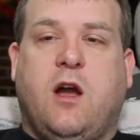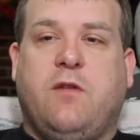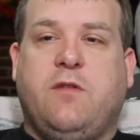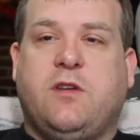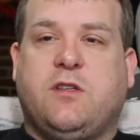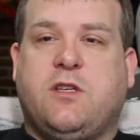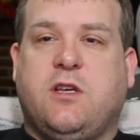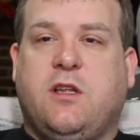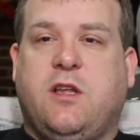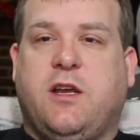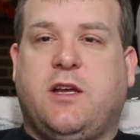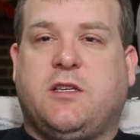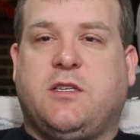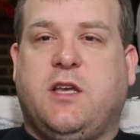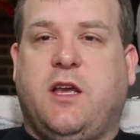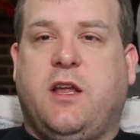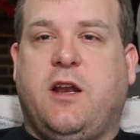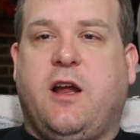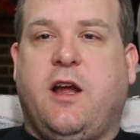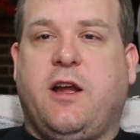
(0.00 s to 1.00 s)
Obviously, like I
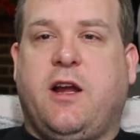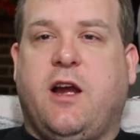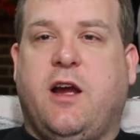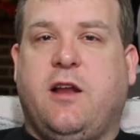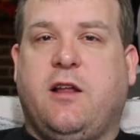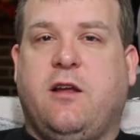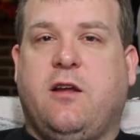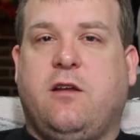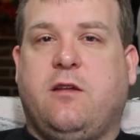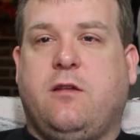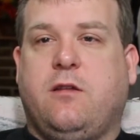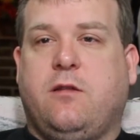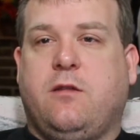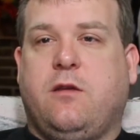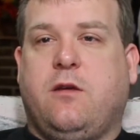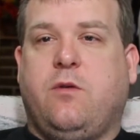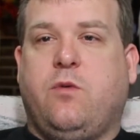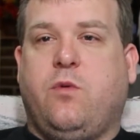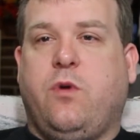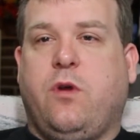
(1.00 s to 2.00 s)
said,
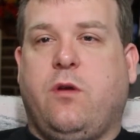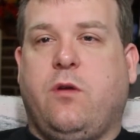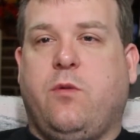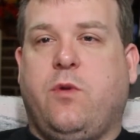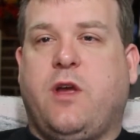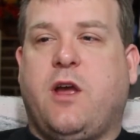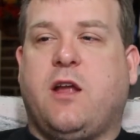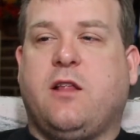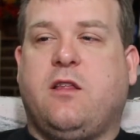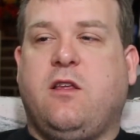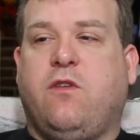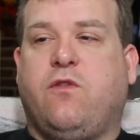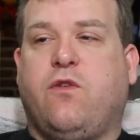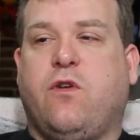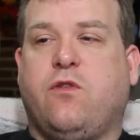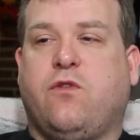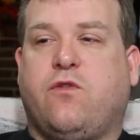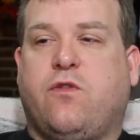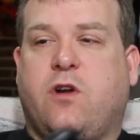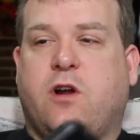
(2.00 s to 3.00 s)
we got these
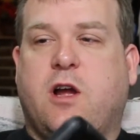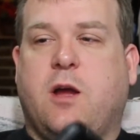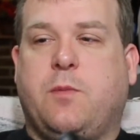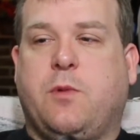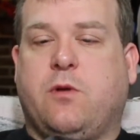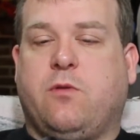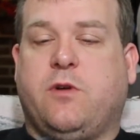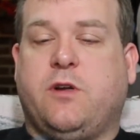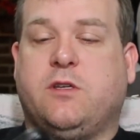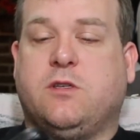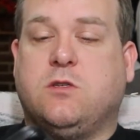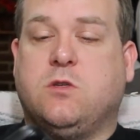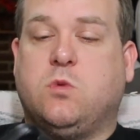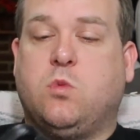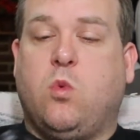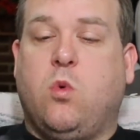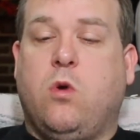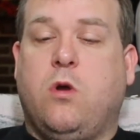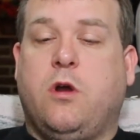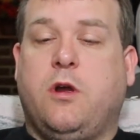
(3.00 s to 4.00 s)
phones for a couple of reasons.
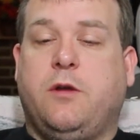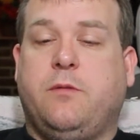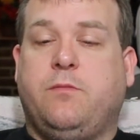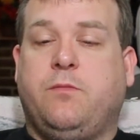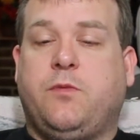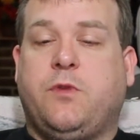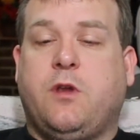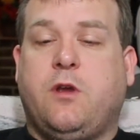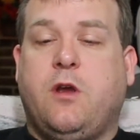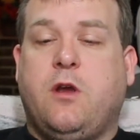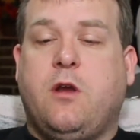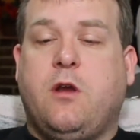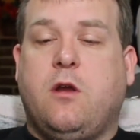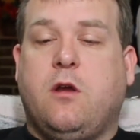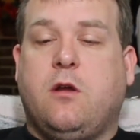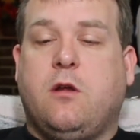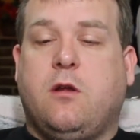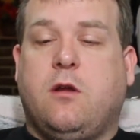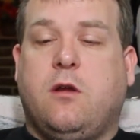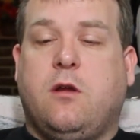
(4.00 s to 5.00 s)
One,
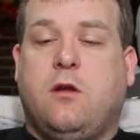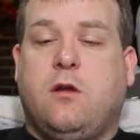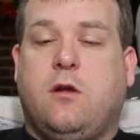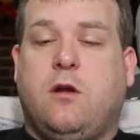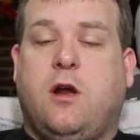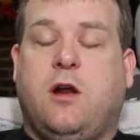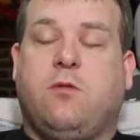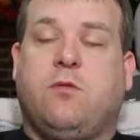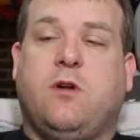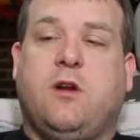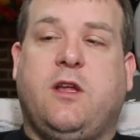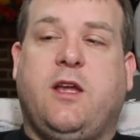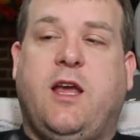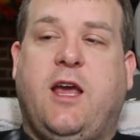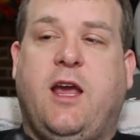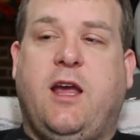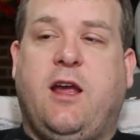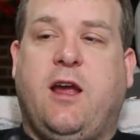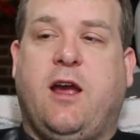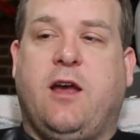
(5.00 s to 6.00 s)
I really
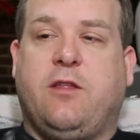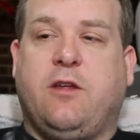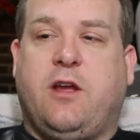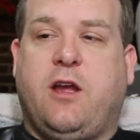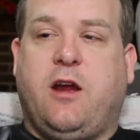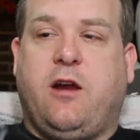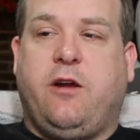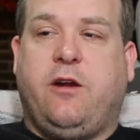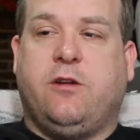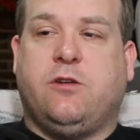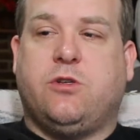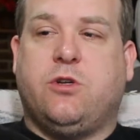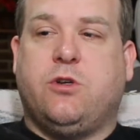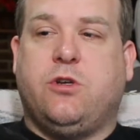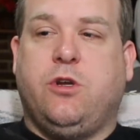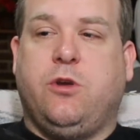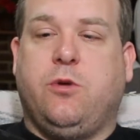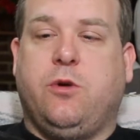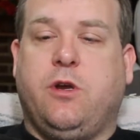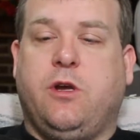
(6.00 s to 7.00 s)
hate how the carriers are
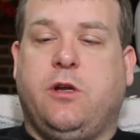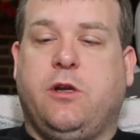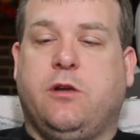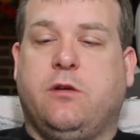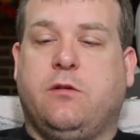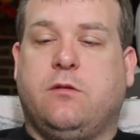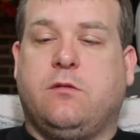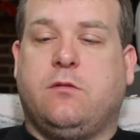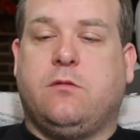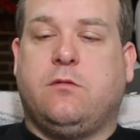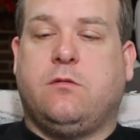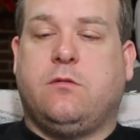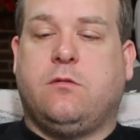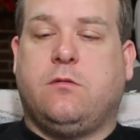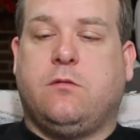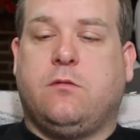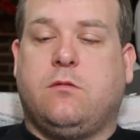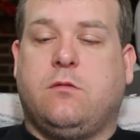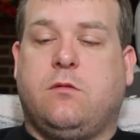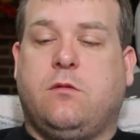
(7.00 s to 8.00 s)
doing
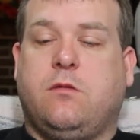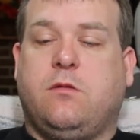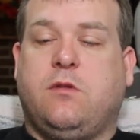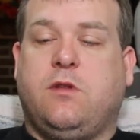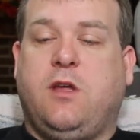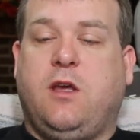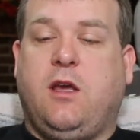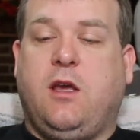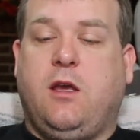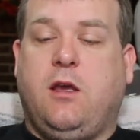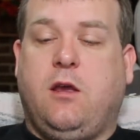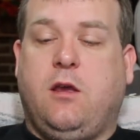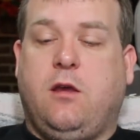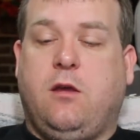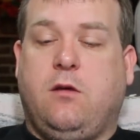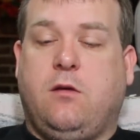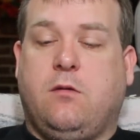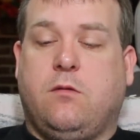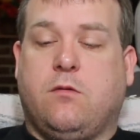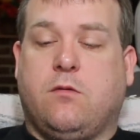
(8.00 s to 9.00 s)

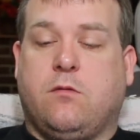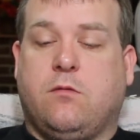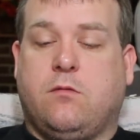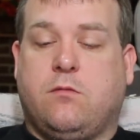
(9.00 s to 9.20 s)
the